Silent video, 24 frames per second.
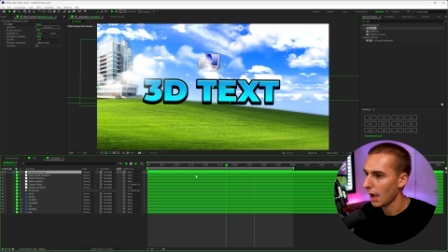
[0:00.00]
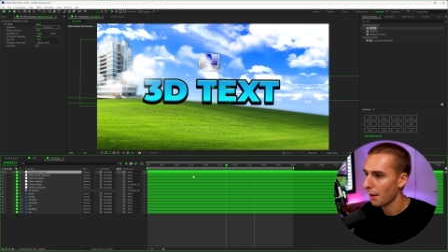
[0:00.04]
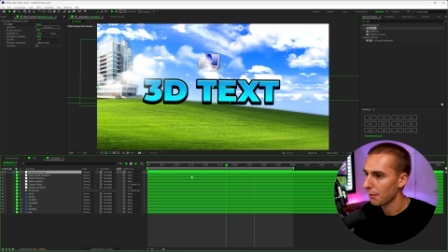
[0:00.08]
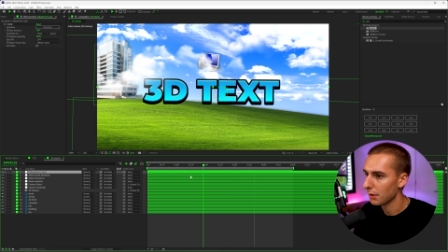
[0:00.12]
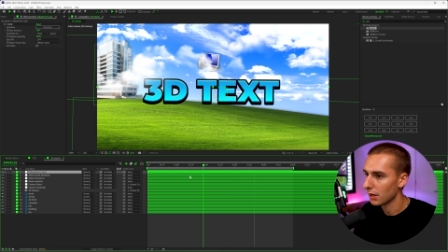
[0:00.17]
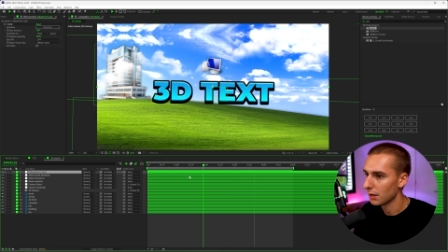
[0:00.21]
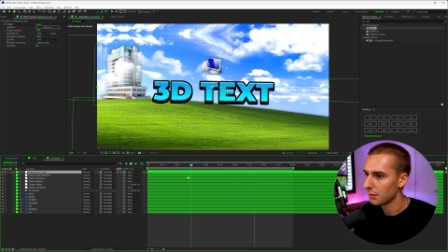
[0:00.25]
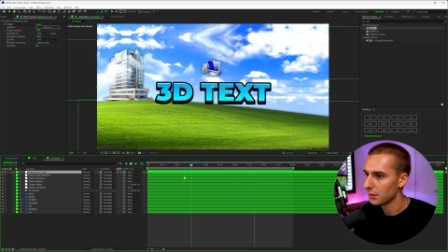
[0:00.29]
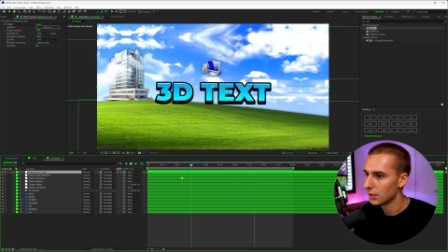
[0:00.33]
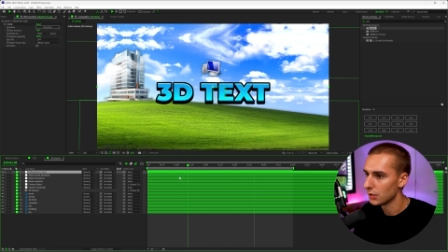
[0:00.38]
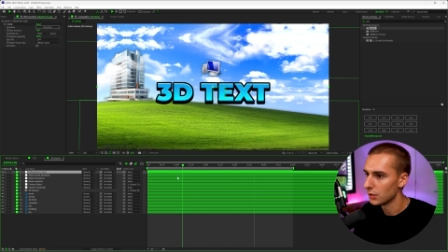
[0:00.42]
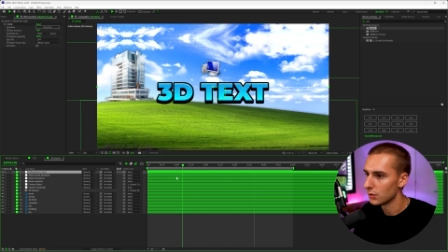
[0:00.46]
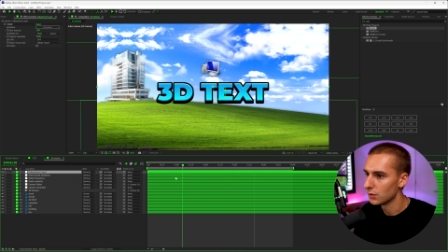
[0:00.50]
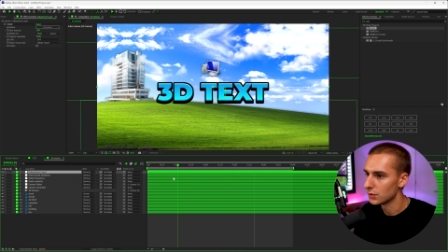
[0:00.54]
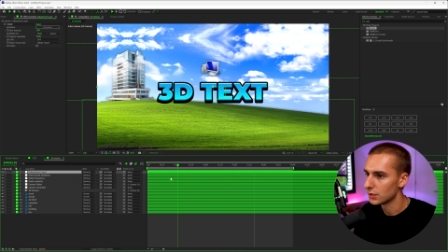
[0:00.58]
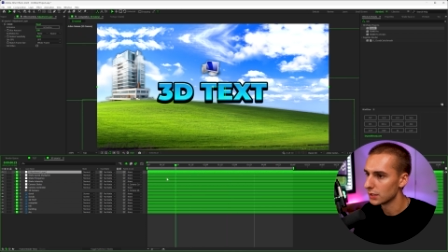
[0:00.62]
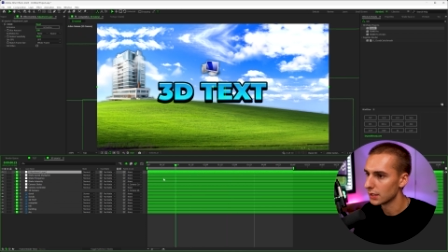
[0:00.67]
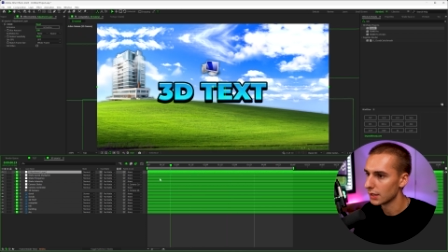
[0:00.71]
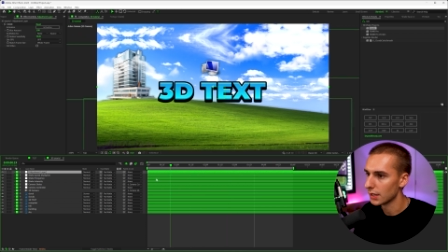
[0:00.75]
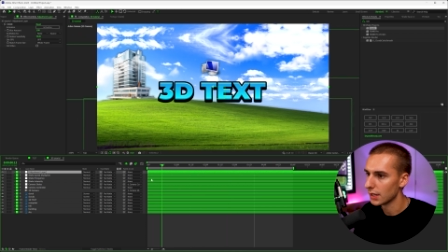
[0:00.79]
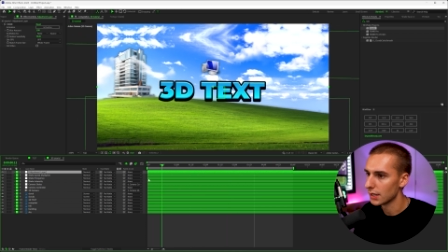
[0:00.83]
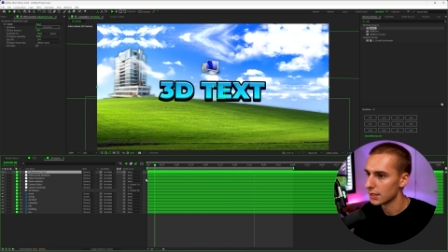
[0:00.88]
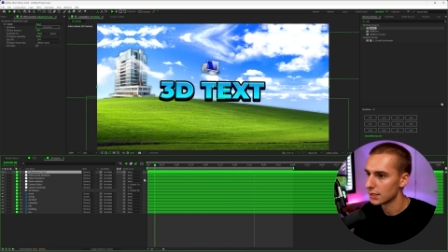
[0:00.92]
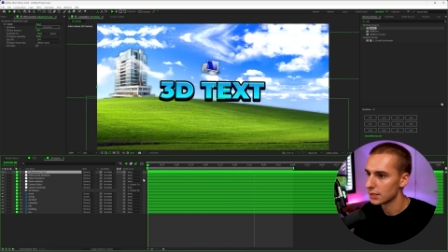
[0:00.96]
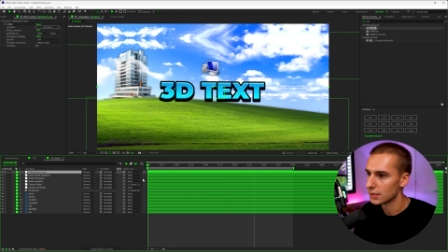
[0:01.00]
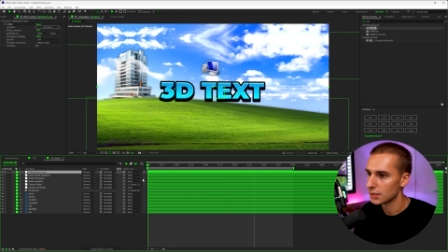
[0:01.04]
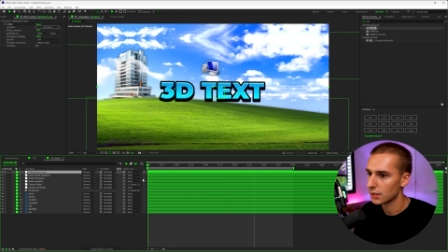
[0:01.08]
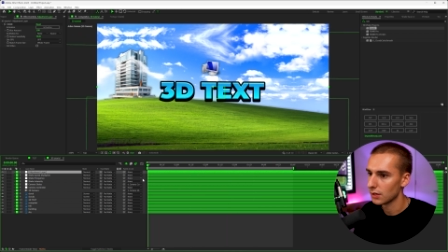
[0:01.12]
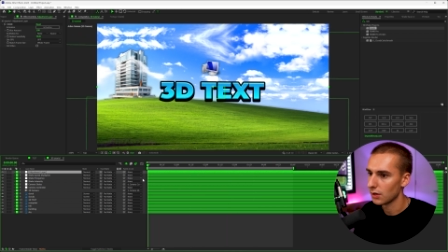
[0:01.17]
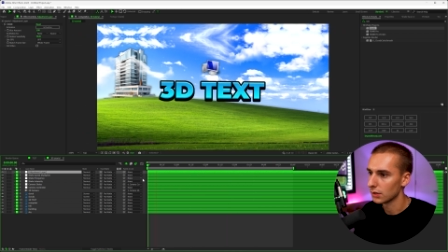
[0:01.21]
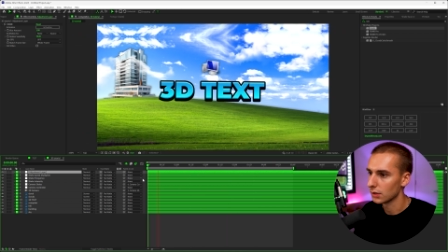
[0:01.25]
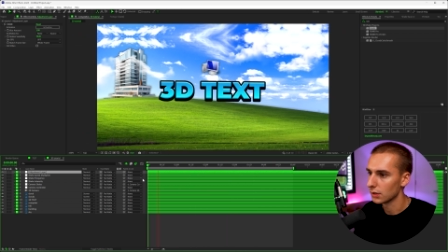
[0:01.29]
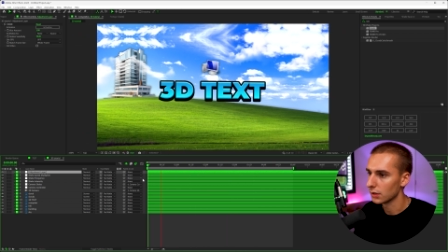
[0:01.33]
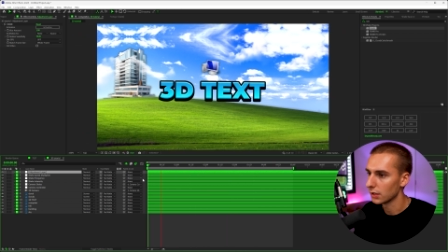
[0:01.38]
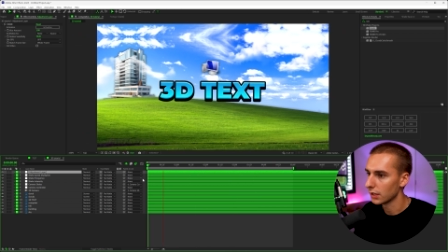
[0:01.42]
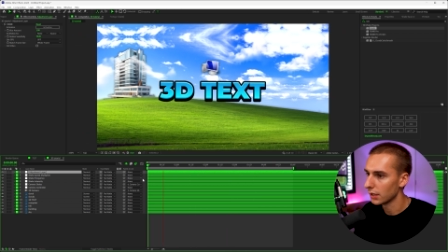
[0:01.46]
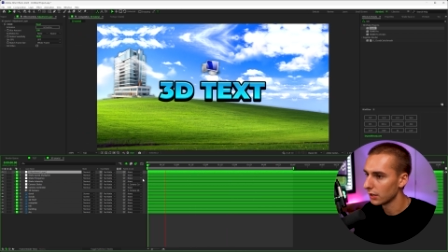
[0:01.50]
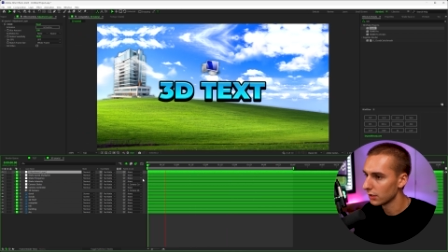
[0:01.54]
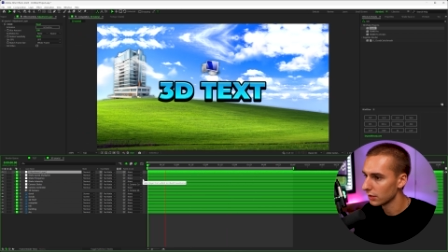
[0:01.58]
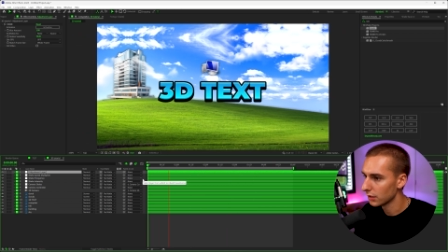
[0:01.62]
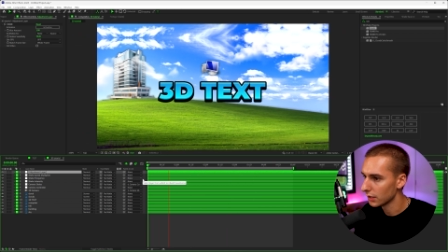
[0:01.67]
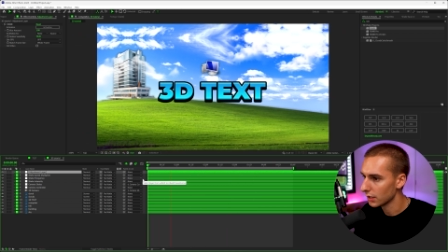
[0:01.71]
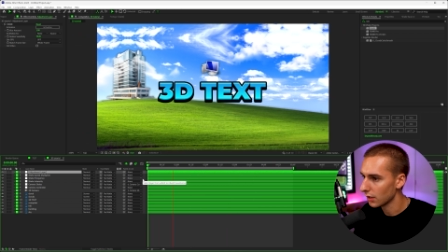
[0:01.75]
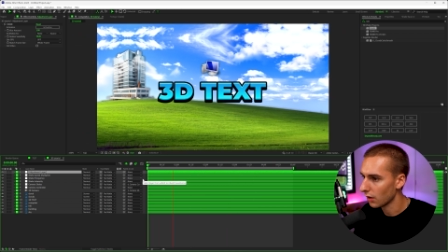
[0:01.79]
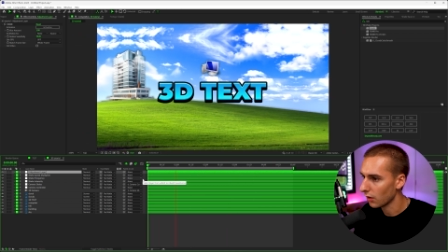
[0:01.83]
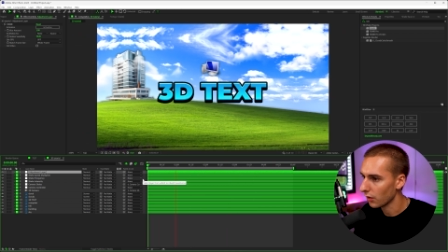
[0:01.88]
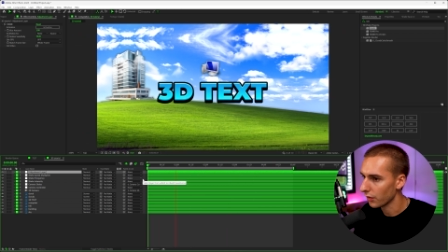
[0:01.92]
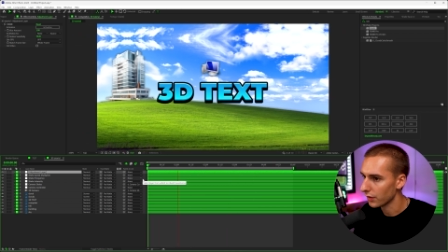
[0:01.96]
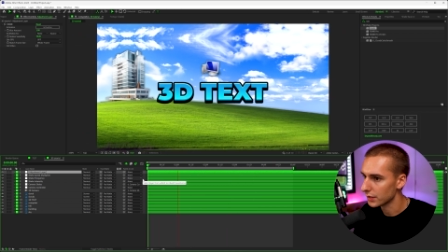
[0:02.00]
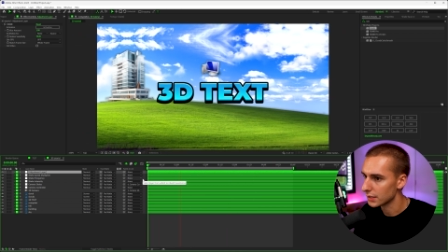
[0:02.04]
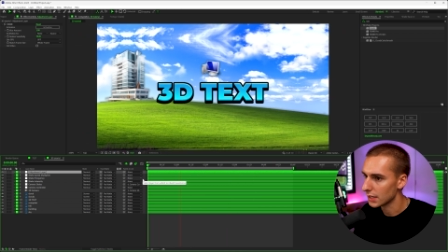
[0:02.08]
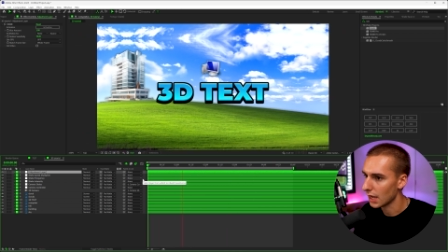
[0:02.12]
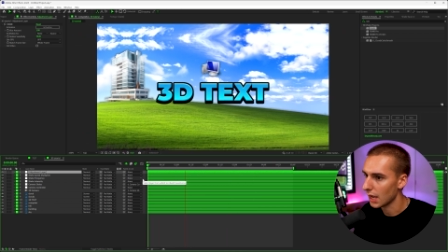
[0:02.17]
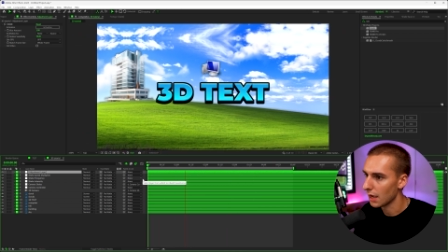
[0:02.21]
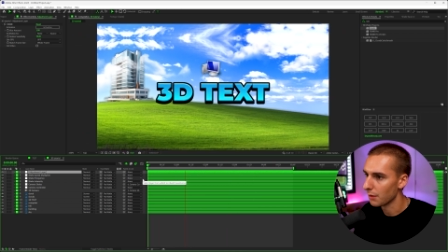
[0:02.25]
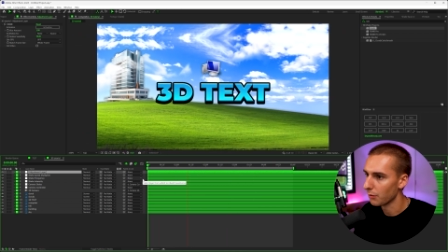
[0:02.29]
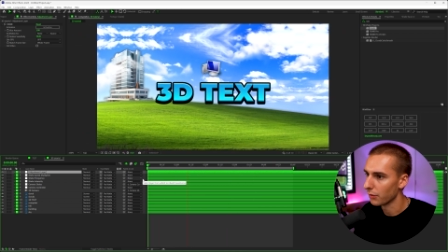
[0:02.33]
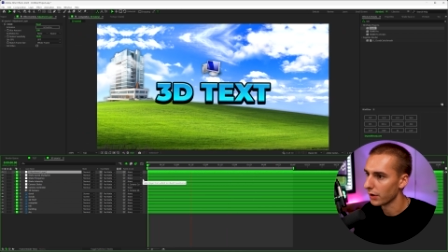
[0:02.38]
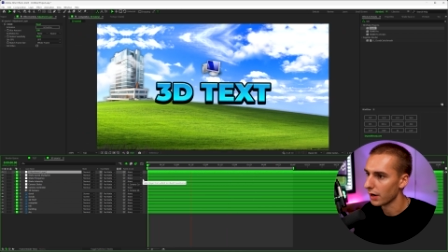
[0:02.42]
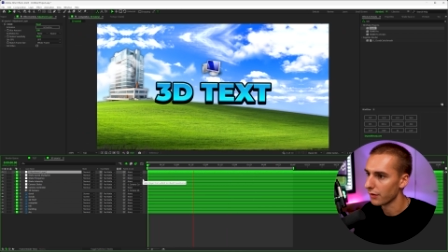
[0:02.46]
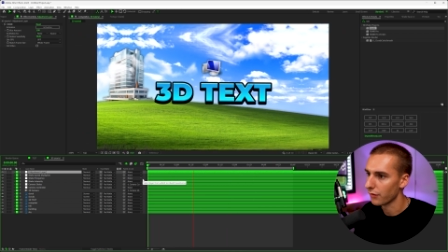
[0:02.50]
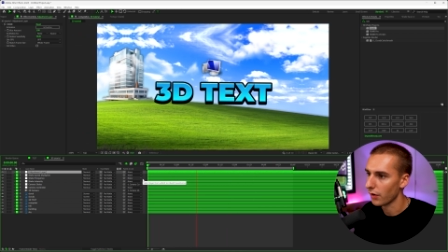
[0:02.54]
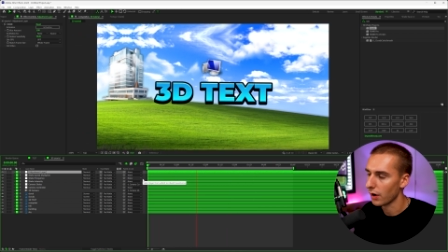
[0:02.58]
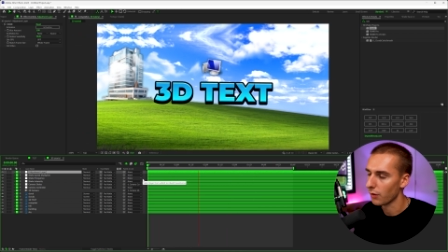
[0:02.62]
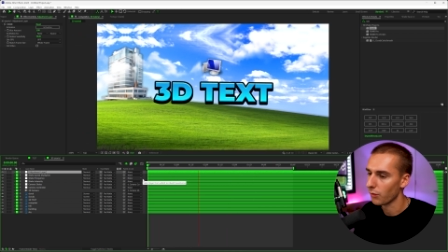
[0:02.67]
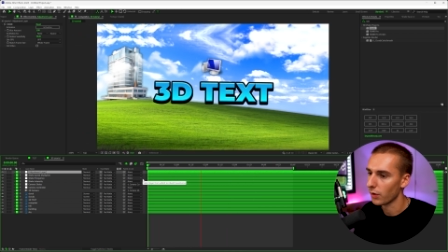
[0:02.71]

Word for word: I'm gonna be using this literally all the time whenever I